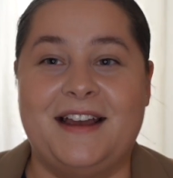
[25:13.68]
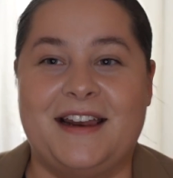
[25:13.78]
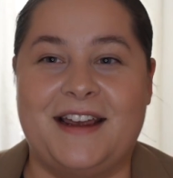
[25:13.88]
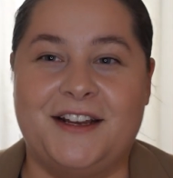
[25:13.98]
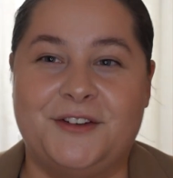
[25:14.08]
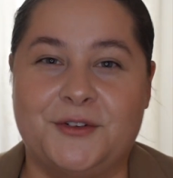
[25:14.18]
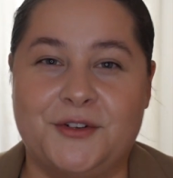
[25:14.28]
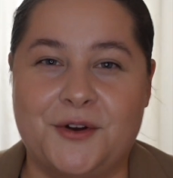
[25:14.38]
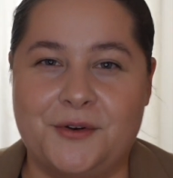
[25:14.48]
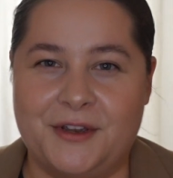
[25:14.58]
And I don't
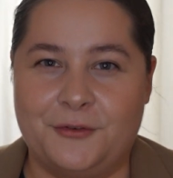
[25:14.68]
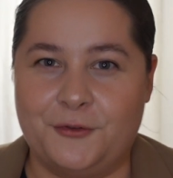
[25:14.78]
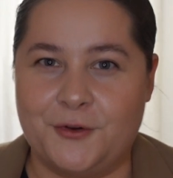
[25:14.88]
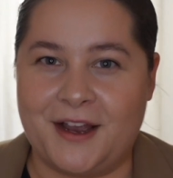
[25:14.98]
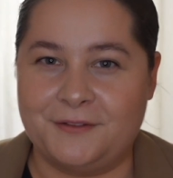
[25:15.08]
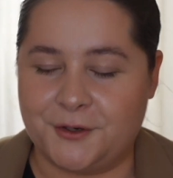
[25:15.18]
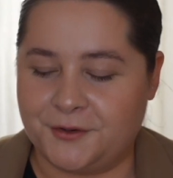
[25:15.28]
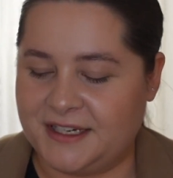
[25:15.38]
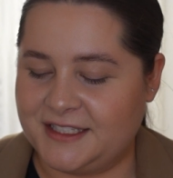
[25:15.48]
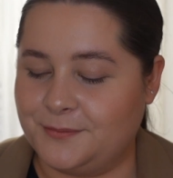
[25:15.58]
know if you have
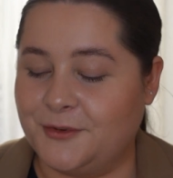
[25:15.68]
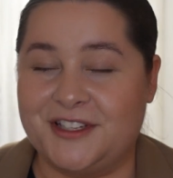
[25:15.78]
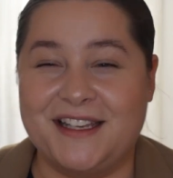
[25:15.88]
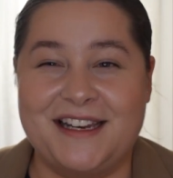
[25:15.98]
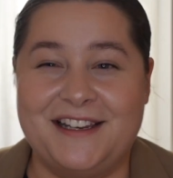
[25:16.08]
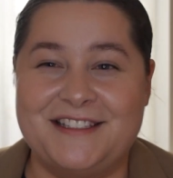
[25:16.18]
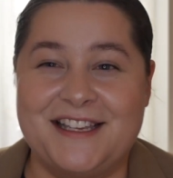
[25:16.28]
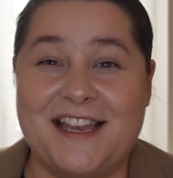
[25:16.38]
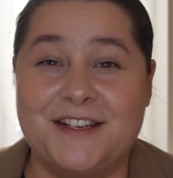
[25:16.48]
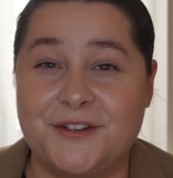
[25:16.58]
noticed, but it is
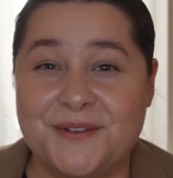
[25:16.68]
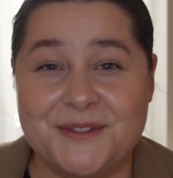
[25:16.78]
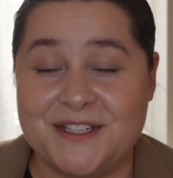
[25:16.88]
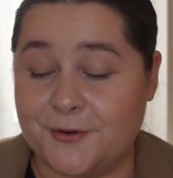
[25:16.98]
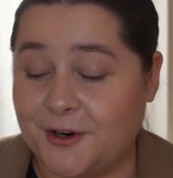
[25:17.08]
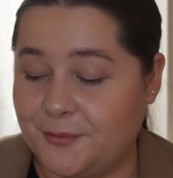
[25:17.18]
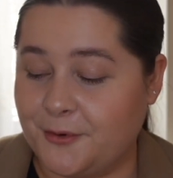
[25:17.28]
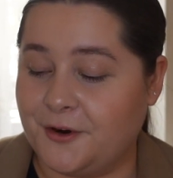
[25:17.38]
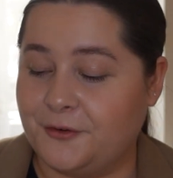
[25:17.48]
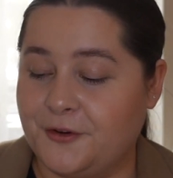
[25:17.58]
a new Dior
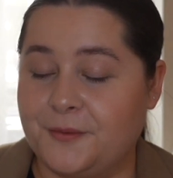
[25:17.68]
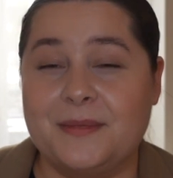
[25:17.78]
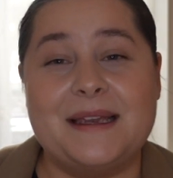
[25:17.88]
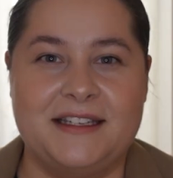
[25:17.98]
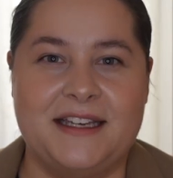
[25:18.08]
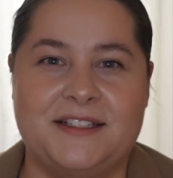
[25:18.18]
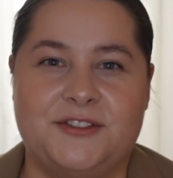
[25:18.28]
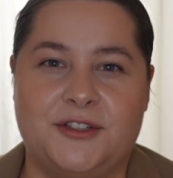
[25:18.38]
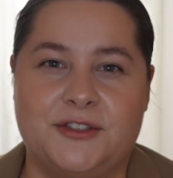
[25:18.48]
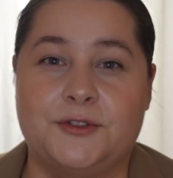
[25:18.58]
perfume. It has
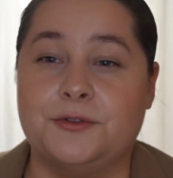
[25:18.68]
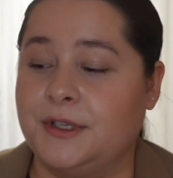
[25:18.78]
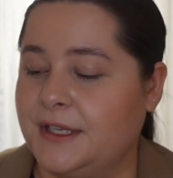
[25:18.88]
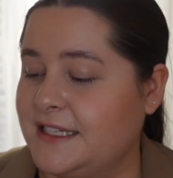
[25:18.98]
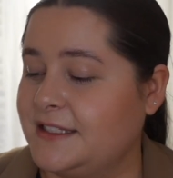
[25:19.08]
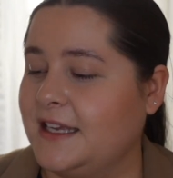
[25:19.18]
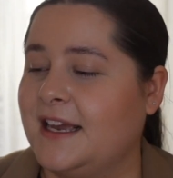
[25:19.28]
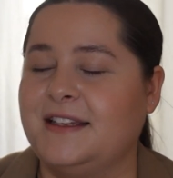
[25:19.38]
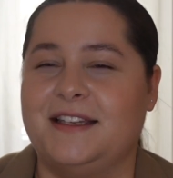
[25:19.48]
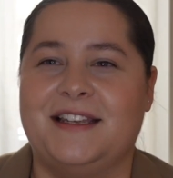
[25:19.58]
just released,
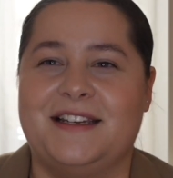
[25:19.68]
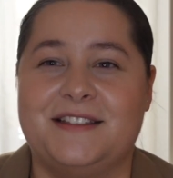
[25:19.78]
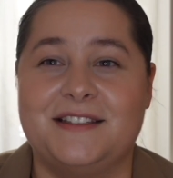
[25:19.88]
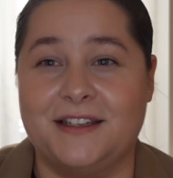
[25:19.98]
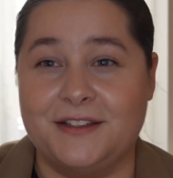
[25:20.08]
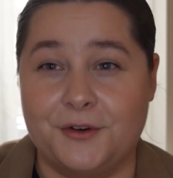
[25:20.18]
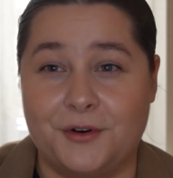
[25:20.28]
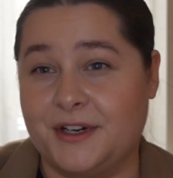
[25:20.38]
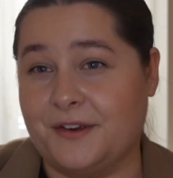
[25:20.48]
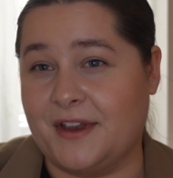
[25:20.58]
and it is the
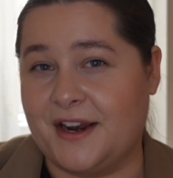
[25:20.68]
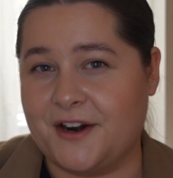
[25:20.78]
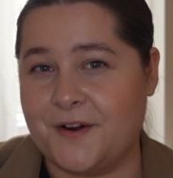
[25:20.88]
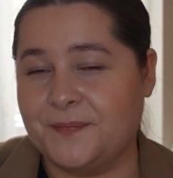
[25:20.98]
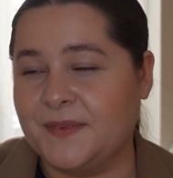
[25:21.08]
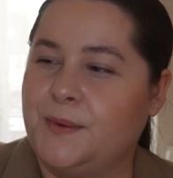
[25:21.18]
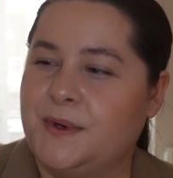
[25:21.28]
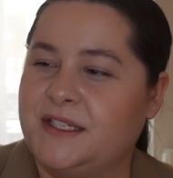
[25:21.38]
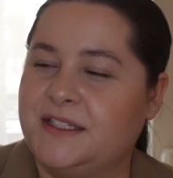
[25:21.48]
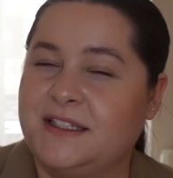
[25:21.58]
Dior Rivera,
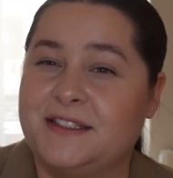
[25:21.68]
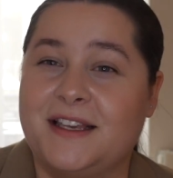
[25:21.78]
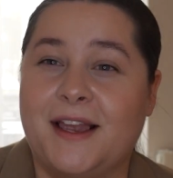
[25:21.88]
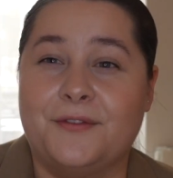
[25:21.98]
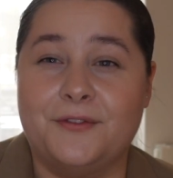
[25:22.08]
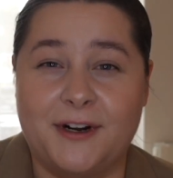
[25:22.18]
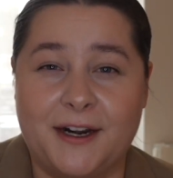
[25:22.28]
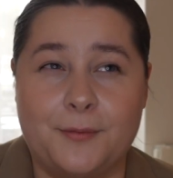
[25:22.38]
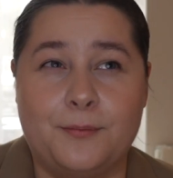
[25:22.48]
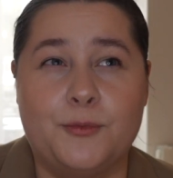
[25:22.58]
which is a
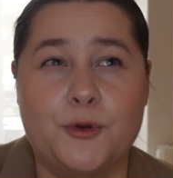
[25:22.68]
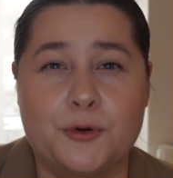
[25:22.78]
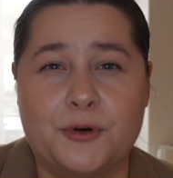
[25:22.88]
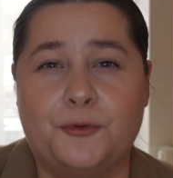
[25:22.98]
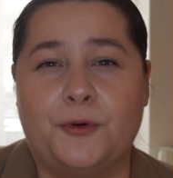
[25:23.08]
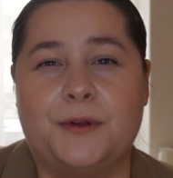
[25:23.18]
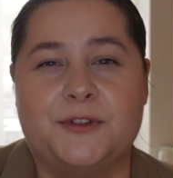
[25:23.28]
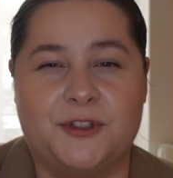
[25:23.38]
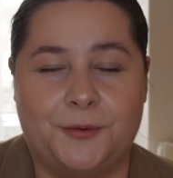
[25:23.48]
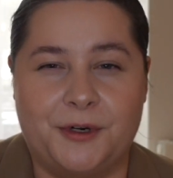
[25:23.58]
very beautiful
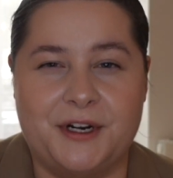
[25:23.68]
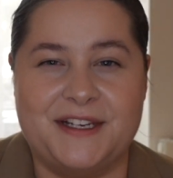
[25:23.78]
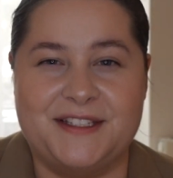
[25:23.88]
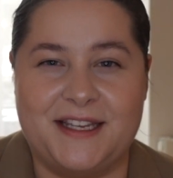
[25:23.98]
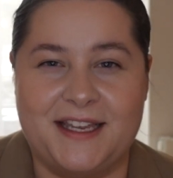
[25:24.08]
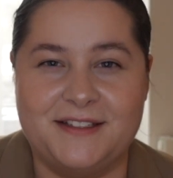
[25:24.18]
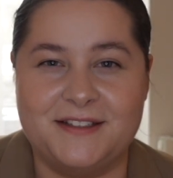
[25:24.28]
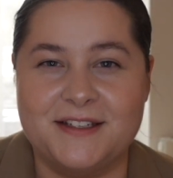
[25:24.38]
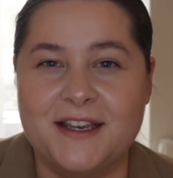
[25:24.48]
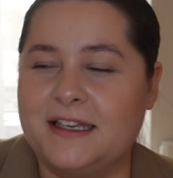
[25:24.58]
summery
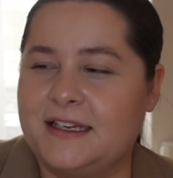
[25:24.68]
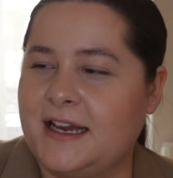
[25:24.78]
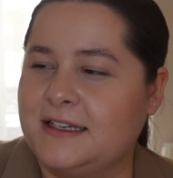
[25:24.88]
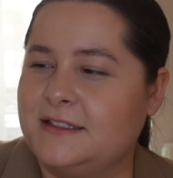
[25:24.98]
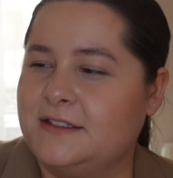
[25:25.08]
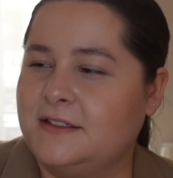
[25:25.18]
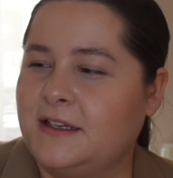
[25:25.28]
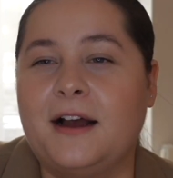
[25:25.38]
scent. It has